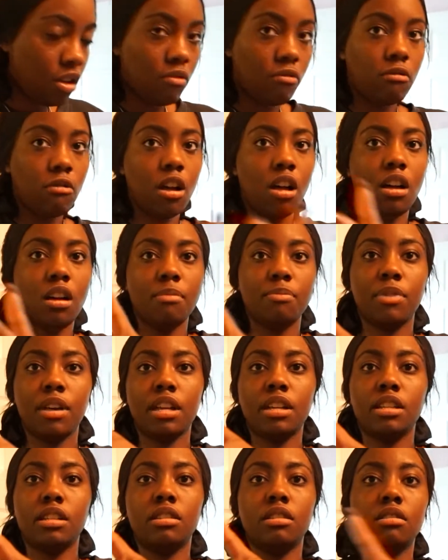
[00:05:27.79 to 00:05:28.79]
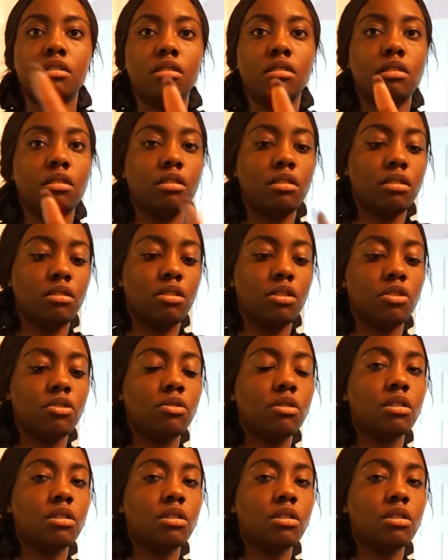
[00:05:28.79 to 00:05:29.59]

Rub that in to your